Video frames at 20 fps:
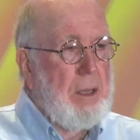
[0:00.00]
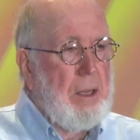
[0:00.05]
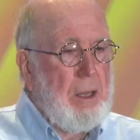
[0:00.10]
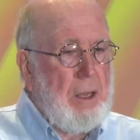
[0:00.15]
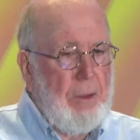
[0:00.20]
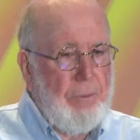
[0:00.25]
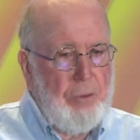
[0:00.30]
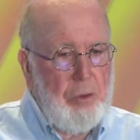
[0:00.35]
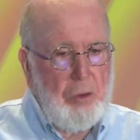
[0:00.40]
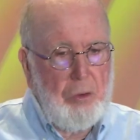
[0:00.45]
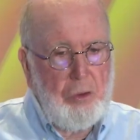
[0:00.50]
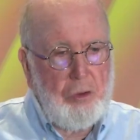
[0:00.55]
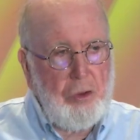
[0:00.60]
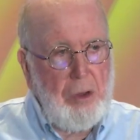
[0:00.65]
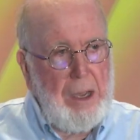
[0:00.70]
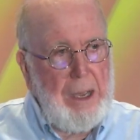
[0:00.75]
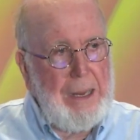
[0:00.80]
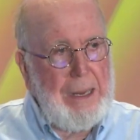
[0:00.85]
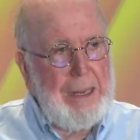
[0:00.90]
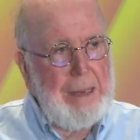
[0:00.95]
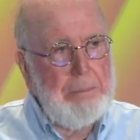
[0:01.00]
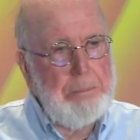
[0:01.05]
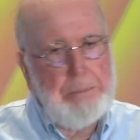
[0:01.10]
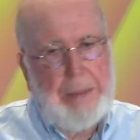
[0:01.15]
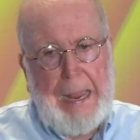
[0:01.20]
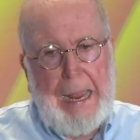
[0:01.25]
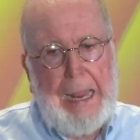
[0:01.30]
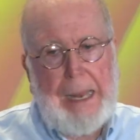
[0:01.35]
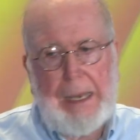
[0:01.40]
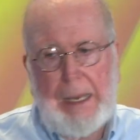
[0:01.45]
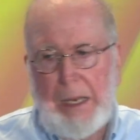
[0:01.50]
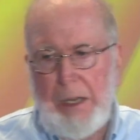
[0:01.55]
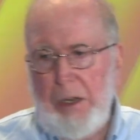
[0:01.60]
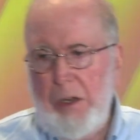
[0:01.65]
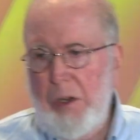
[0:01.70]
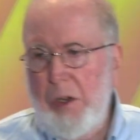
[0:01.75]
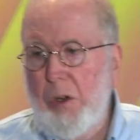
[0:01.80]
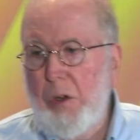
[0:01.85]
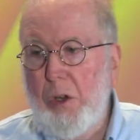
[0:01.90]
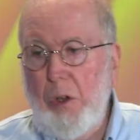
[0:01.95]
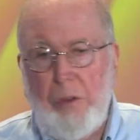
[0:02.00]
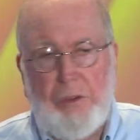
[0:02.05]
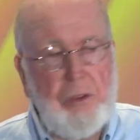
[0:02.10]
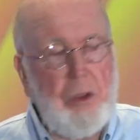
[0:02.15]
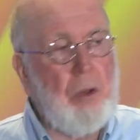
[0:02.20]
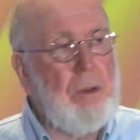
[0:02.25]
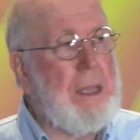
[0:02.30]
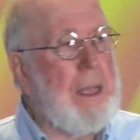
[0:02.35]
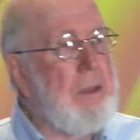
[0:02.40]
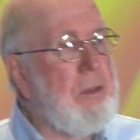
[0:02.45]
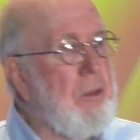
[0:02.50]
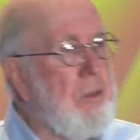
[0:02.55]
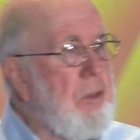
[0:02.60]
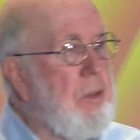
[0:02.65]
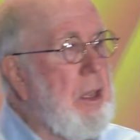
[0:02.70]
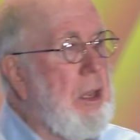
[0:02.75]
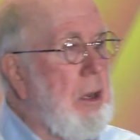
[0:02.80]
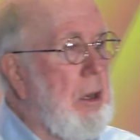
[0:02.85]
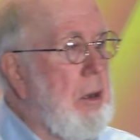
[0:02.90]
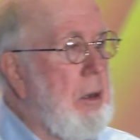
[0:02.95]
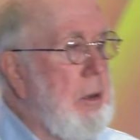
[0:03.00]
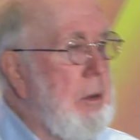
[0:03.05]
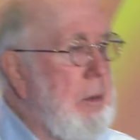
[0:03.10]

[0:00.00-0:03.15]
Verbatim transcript: If you try and ban it, you just don't get to steer.